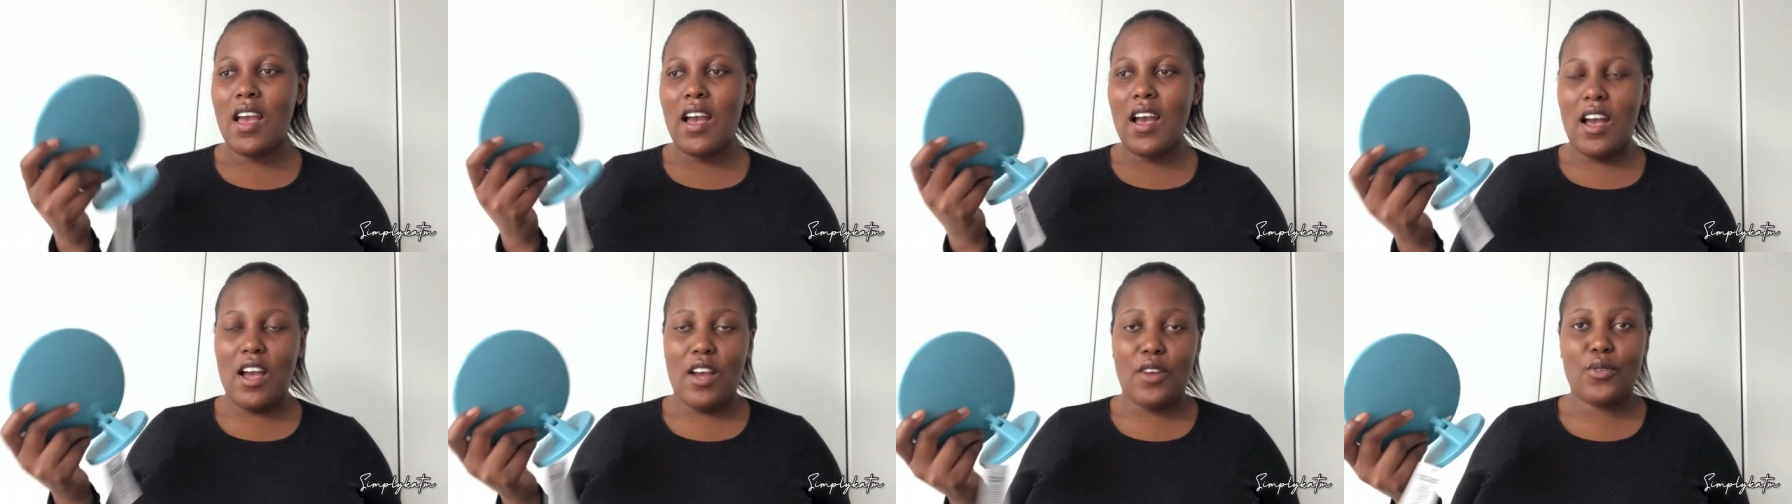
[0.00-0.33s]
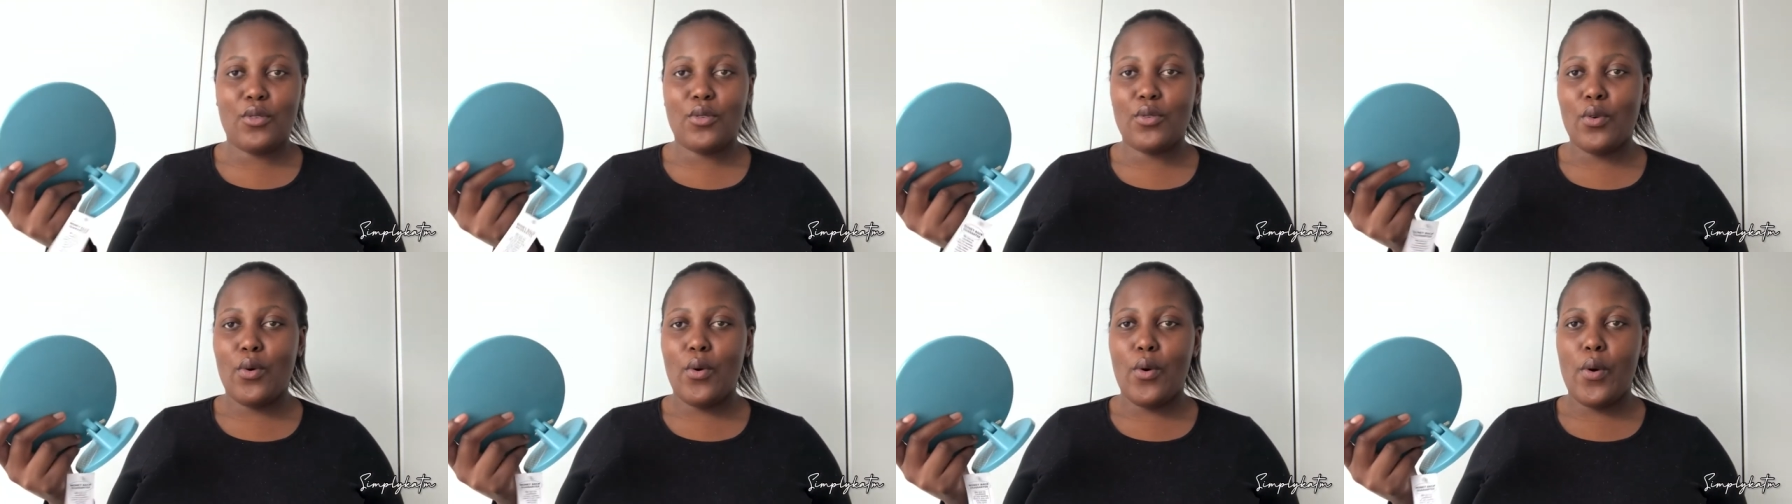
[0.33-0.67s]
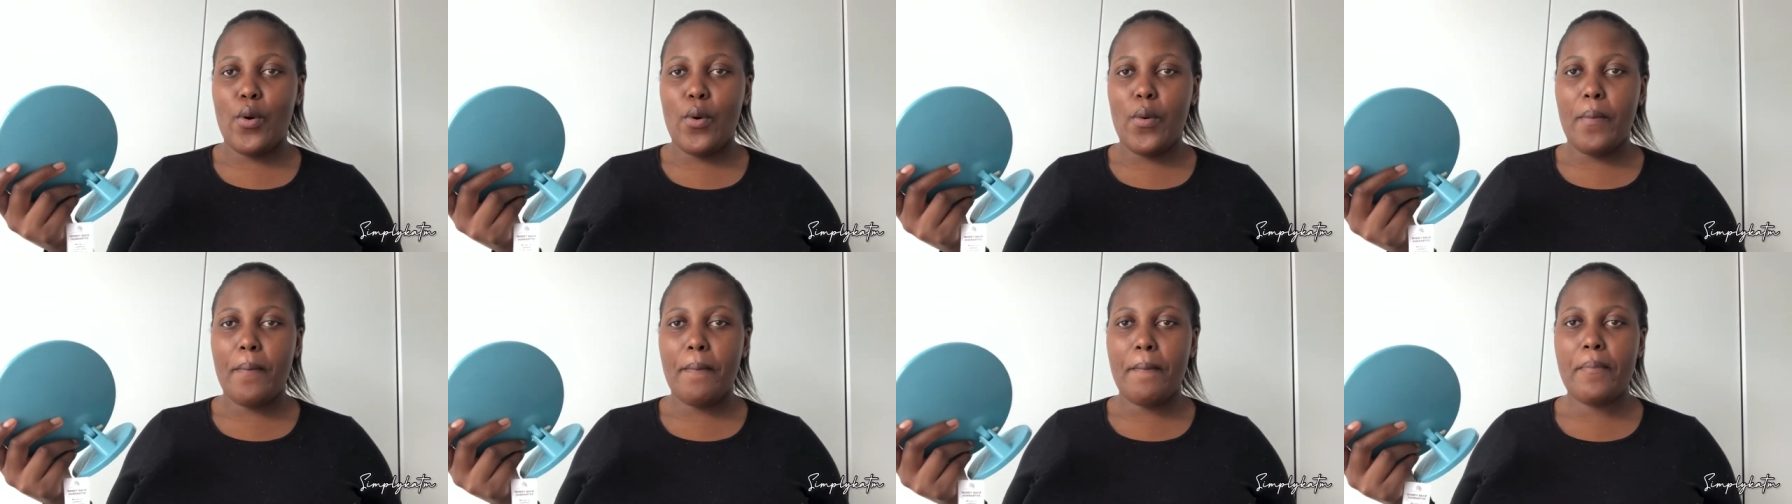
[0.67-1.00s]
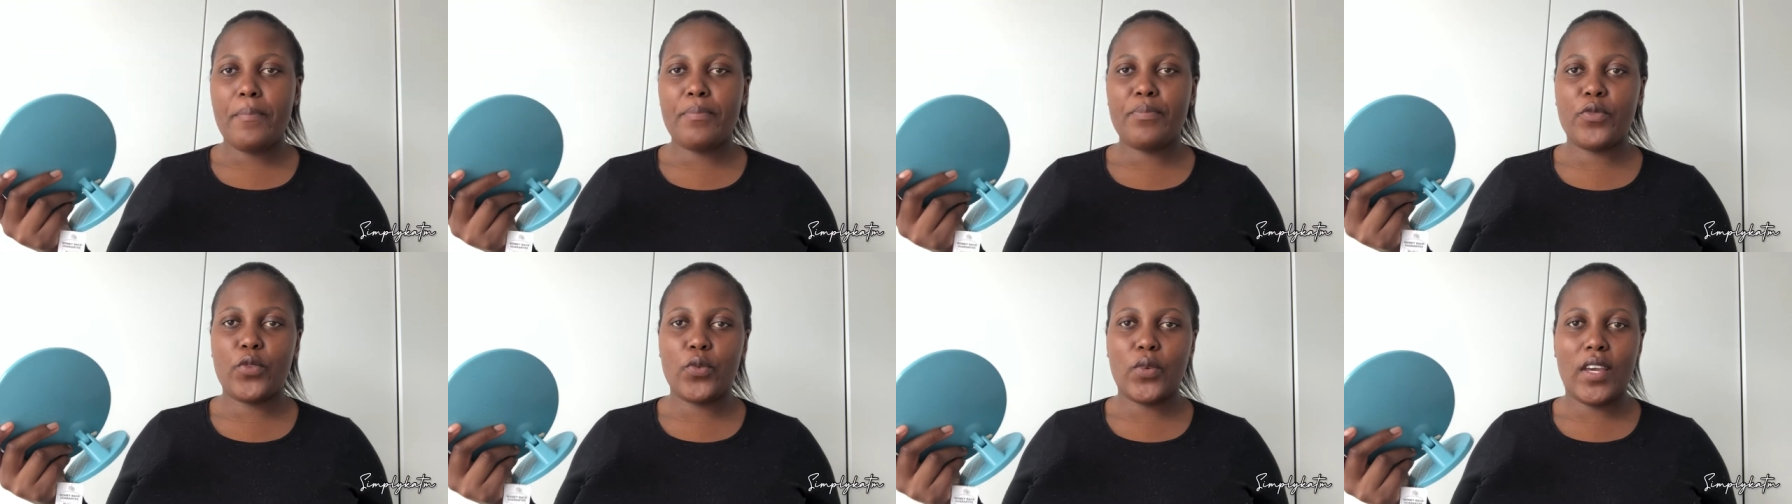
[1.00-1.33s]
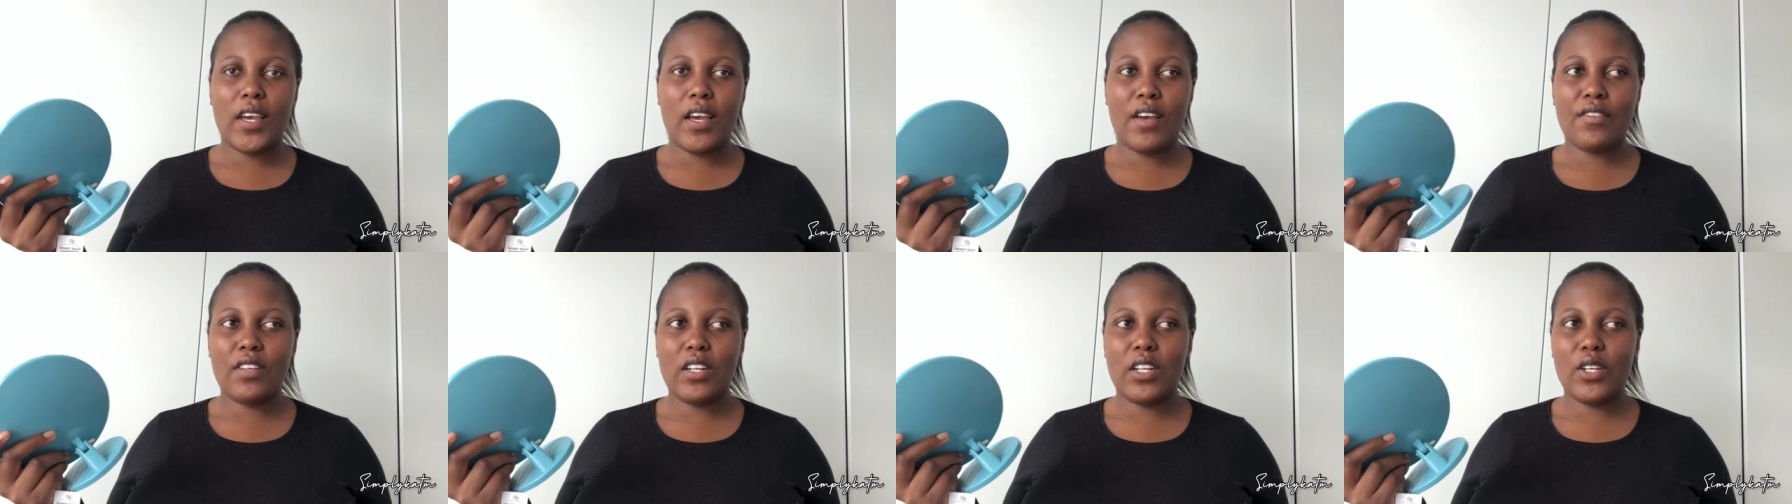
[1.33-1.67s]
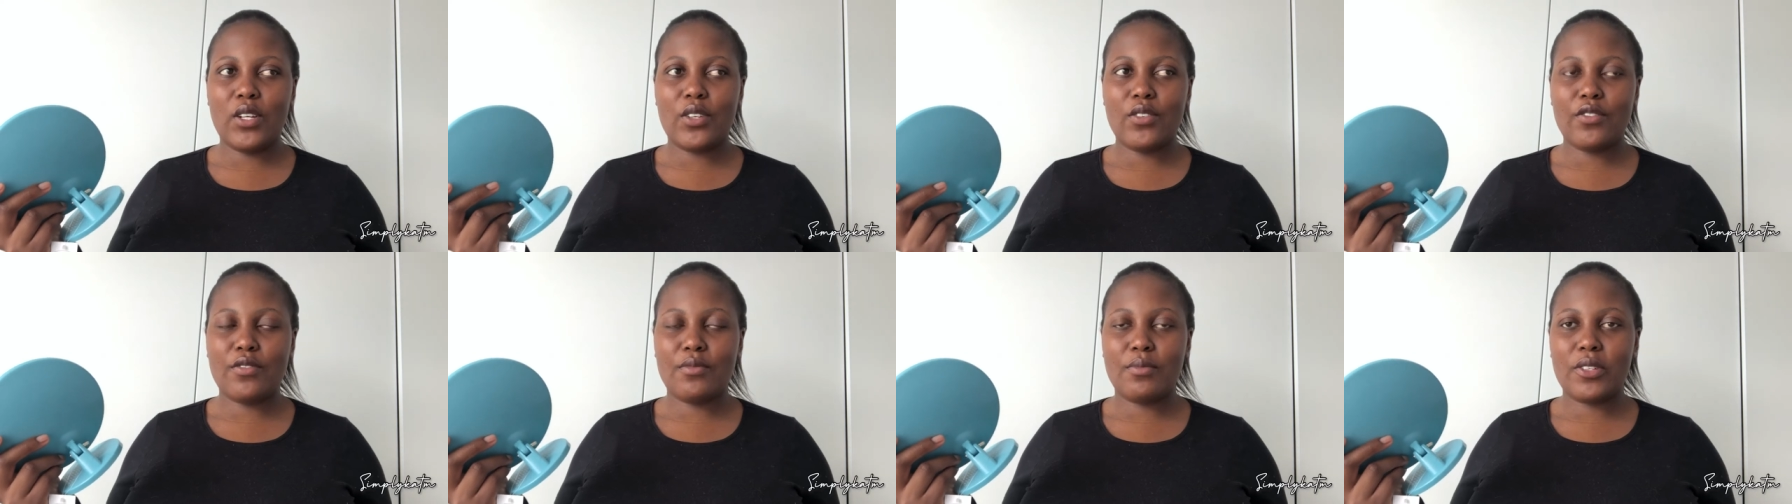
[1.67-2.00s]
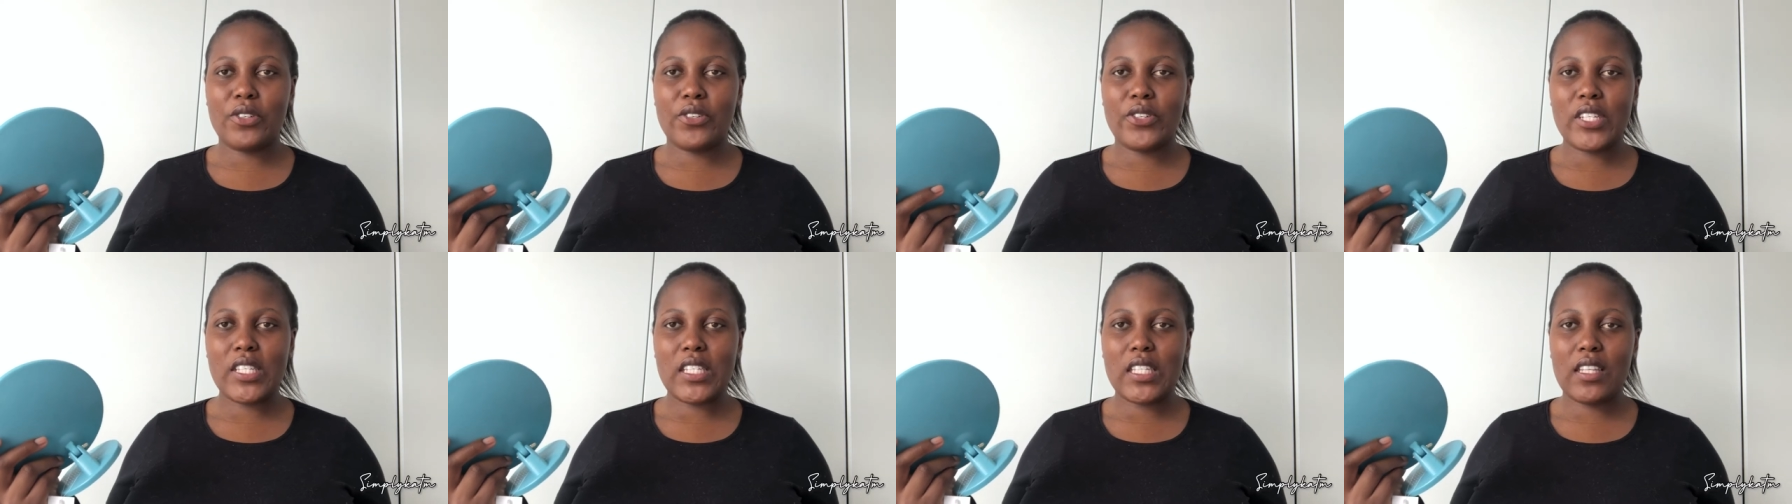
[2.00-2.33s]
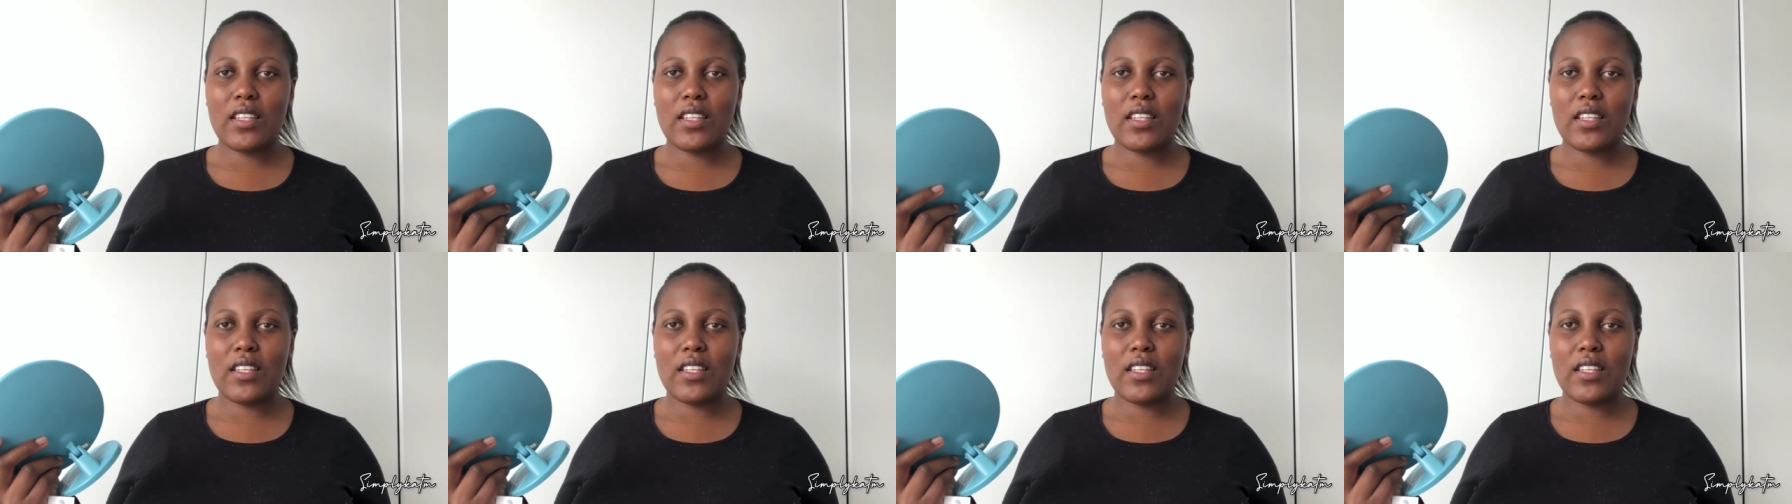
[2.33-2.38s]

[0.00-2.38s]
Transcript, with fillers: I don't know we have a lot of mirrors